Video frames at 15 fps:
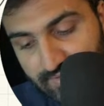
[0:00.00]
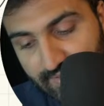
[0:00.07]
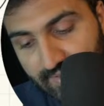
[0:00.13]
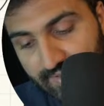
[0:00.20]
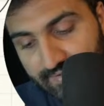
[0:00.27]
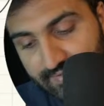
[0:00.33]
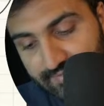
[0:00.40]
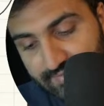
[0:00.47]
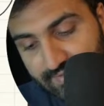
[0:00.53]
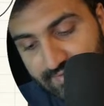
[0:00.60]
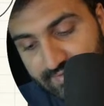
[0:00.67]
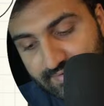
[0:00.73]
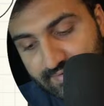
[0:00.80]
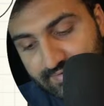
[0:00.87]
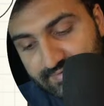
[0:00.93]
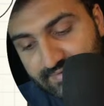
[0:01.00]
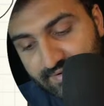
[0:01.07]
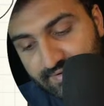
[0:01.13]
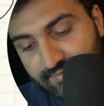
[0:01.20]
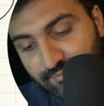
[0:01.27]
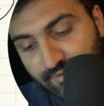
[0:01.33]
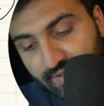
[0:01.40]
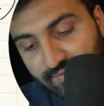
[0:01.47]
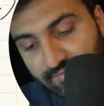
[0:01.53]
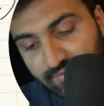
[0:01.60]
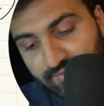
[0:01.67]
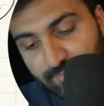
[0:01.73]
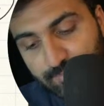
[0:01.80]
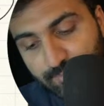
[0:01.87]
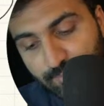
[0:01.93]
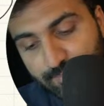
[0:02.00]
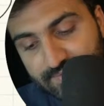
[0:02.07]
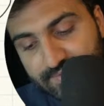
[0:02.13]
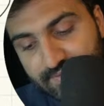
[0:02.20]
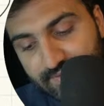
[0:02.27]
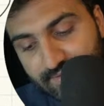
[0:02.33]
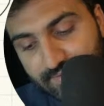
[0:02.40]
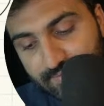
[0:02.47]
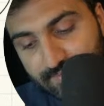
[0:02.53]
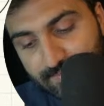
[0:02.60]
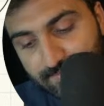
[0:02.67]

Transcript: and then inside we have our promise here,